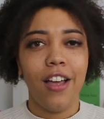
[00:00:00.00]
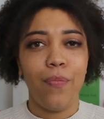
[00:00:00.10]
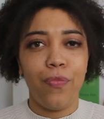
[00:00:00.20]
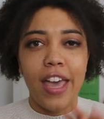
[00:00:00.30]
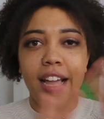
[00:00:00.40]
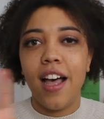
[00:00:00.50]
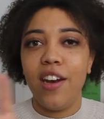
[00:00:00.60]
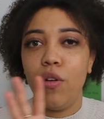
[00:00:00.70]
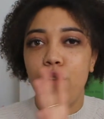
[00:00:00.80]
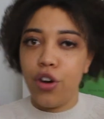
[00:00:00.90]
they
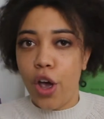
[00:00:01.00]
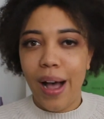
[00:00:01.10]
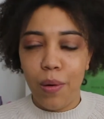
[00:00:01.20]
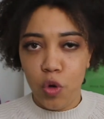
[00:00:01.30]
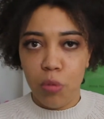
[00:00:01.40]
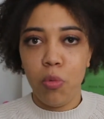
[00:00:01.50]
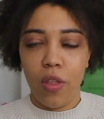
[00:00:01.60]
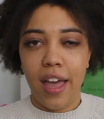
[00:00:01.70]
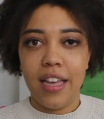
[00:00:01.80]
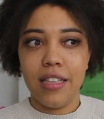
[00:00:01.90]
cannot know how normal
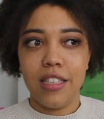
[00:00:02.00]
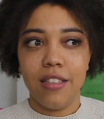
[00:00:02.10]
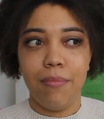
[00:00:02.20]
that is,